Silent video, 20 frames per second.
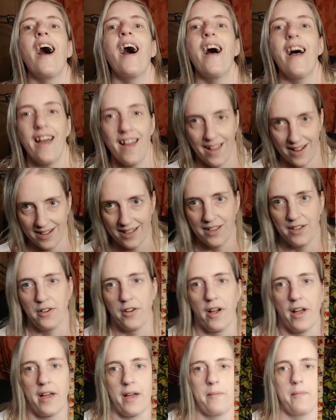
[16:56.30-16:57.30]
And
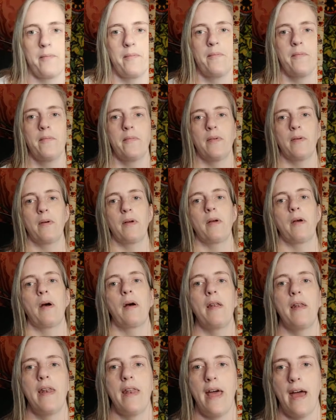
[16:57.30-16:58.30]
here I am
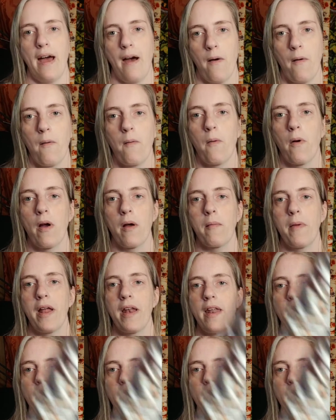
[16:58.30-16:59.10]
now, where I'm at